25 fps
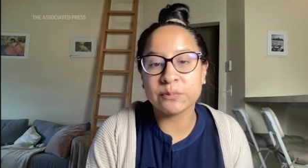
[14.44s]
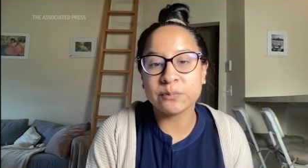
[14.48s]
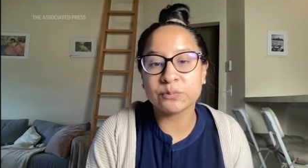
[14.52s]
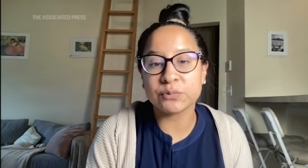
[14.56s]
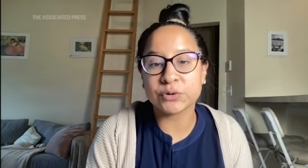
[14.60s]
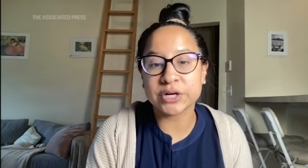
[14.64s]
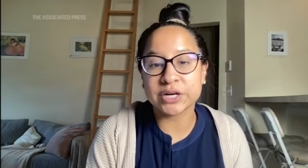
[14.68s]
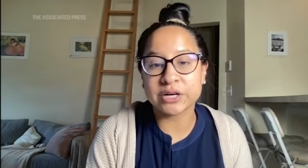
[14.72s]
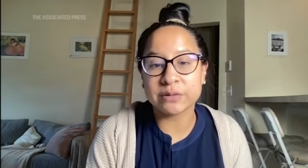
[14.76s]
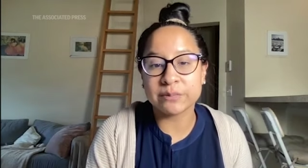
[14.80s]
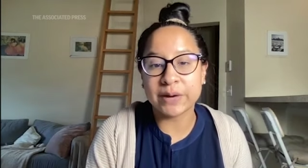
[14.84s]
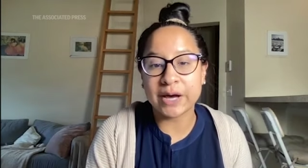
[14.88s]

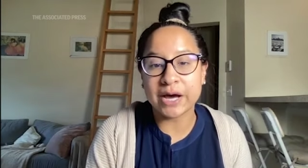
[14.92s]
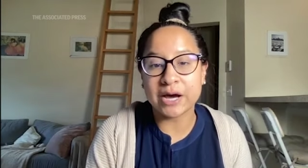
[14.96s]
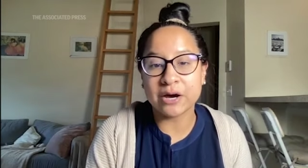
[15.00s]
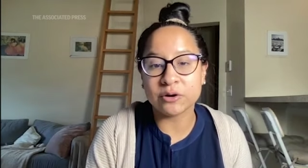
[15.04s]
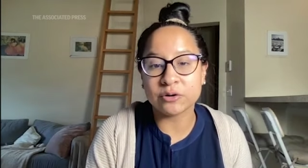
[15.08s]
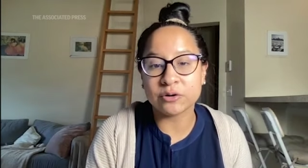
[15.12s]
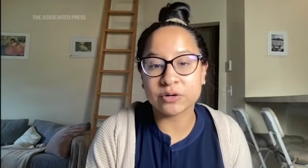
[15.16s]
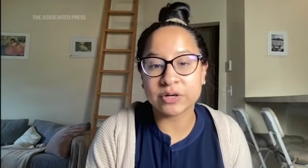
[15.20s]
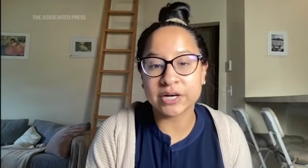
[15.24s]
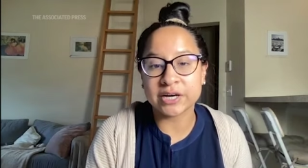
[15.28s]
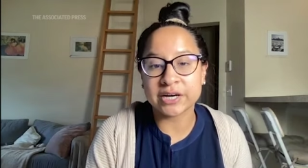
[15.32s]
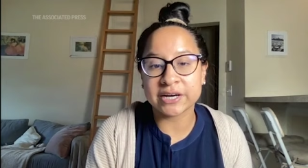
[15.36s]
bring
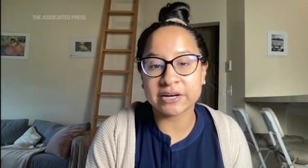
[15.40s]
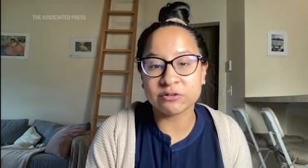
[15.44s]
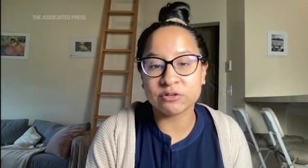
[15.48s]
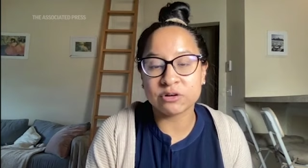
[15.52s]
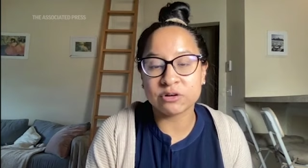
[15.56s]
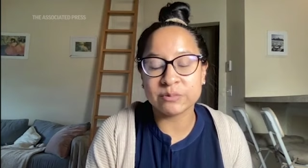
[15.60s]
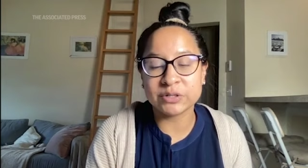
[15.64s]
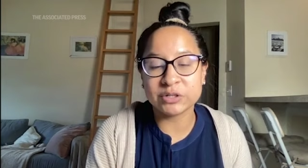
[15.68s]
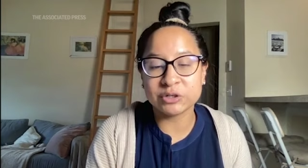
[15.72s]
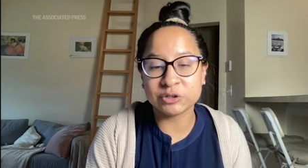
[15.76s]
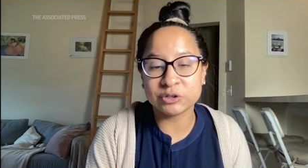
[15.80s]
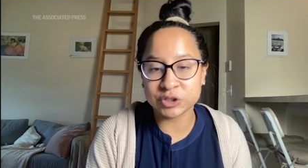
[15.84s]
about uh,
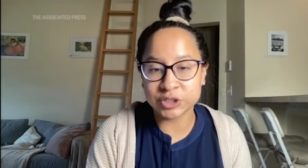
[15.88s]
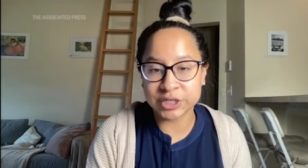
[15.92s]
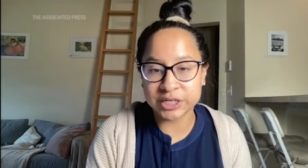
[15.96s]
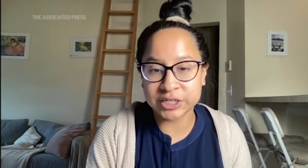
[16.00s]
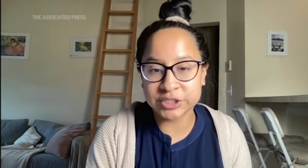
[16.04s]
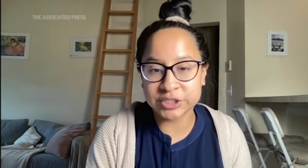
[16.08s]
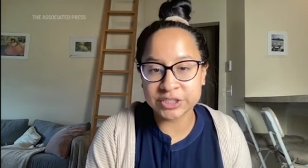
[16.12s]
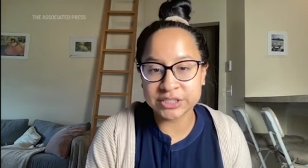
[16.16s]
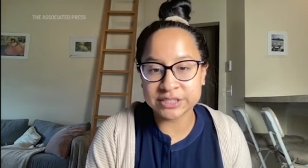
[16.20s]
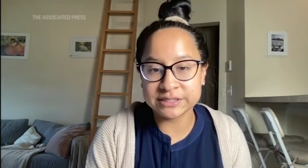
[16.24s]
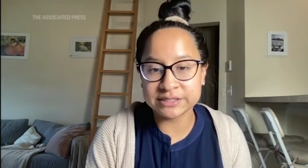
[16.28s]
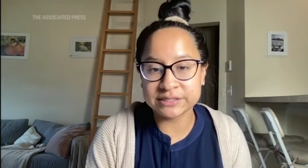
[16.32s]
criminal
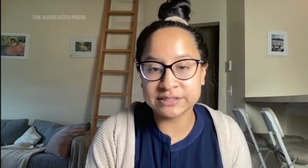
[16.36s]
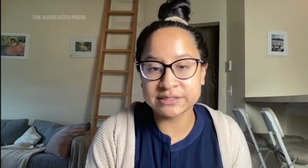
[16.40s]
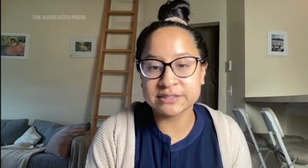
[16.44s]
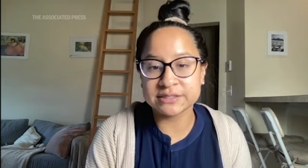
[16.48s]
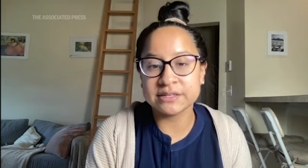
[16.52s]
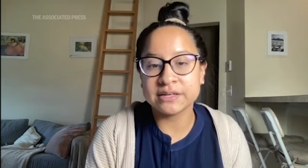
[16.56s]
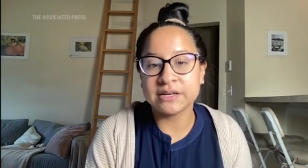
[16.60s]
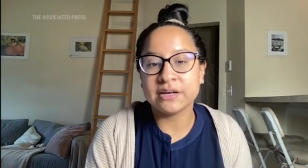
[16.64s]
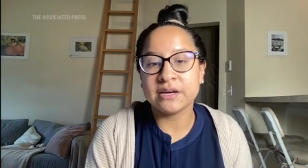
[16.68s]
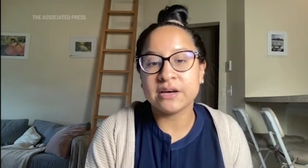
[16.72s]
charges.